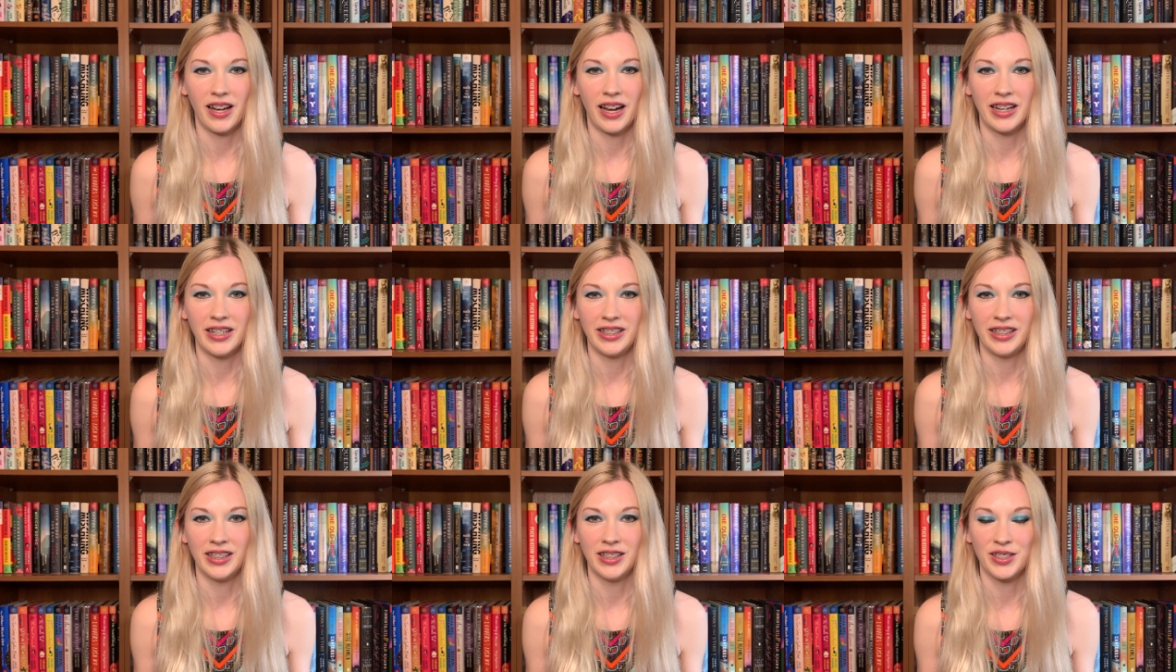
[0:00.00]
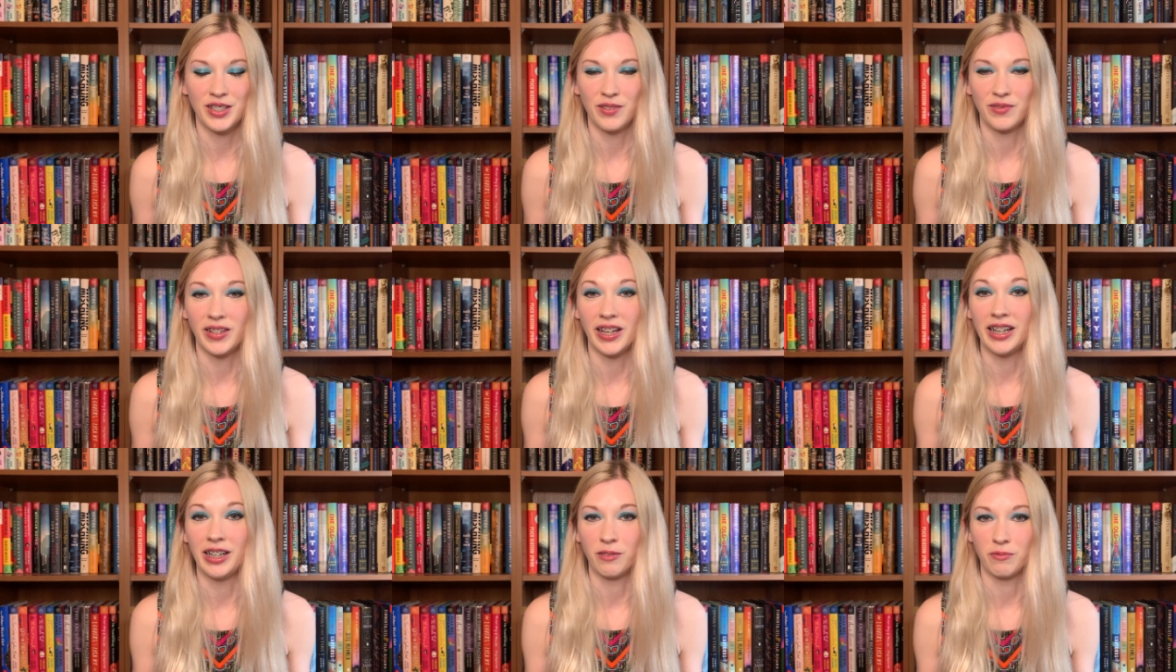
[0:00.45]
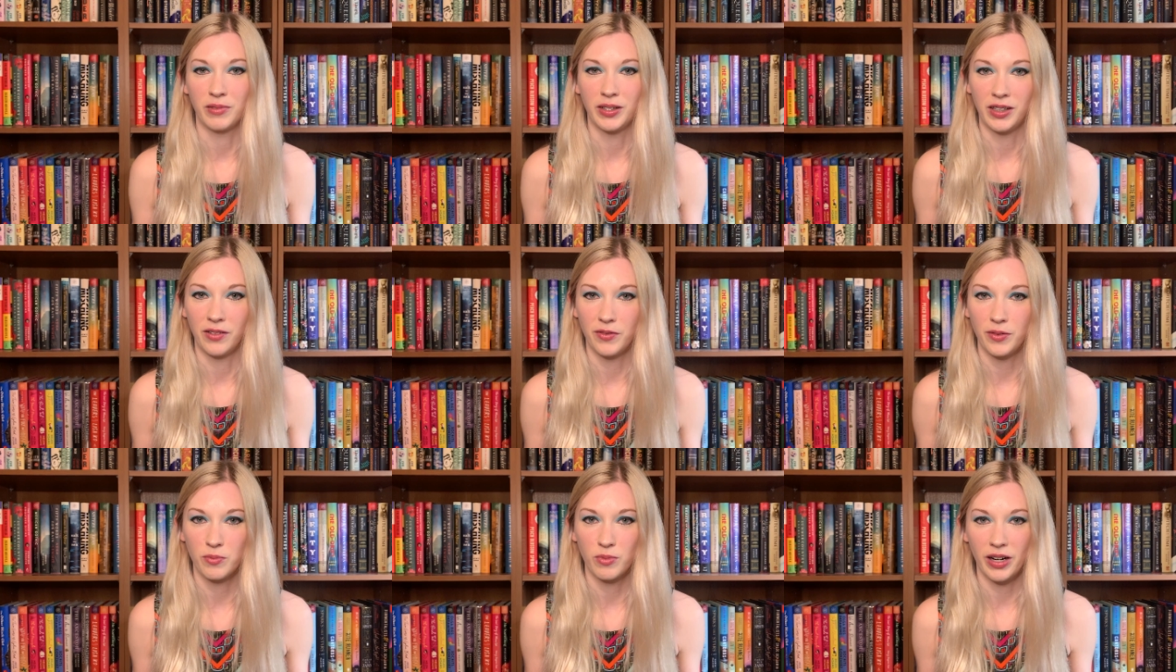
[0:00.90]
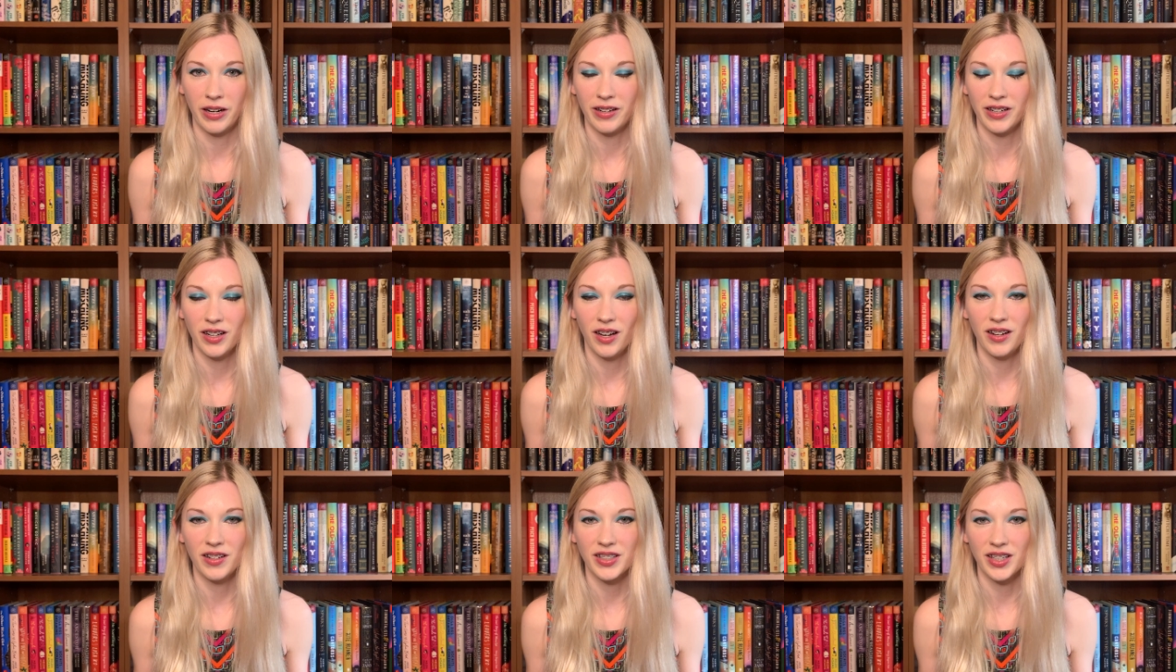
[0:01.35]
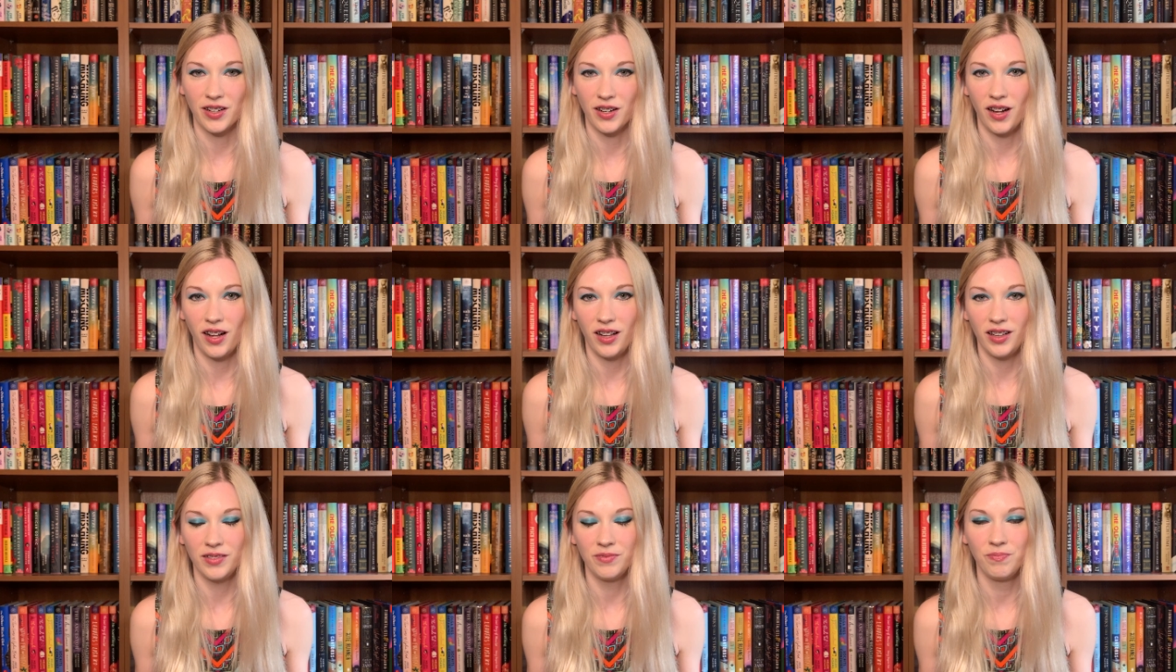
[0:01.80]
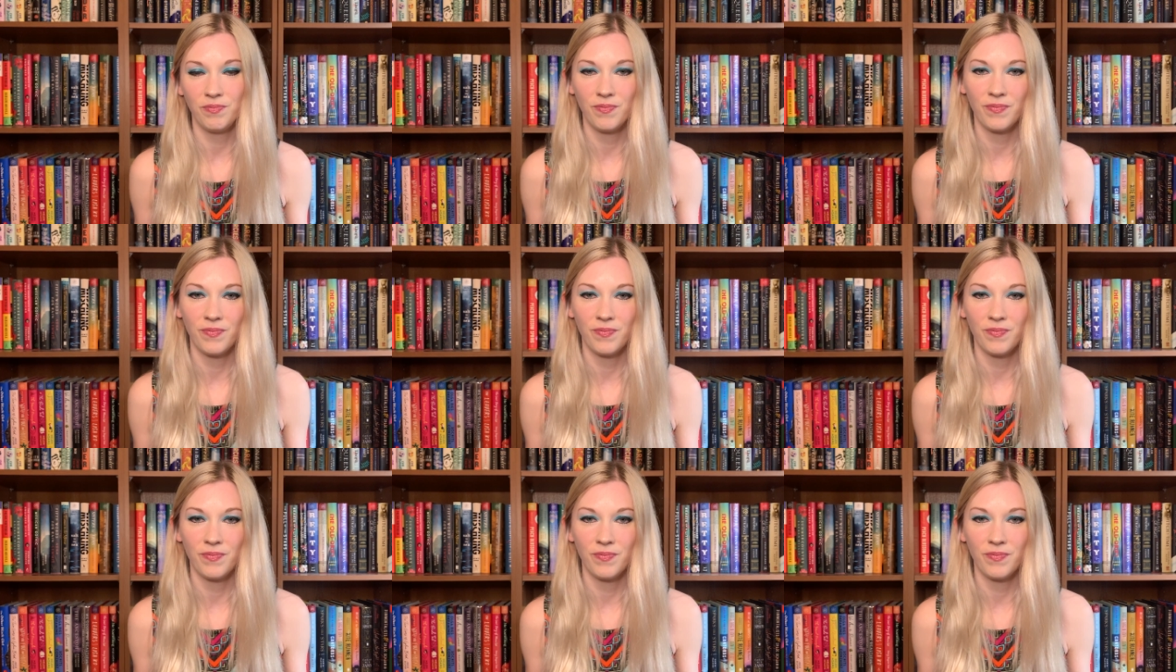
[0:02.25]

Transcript: ideas of getting rid of the prairie dogs at all.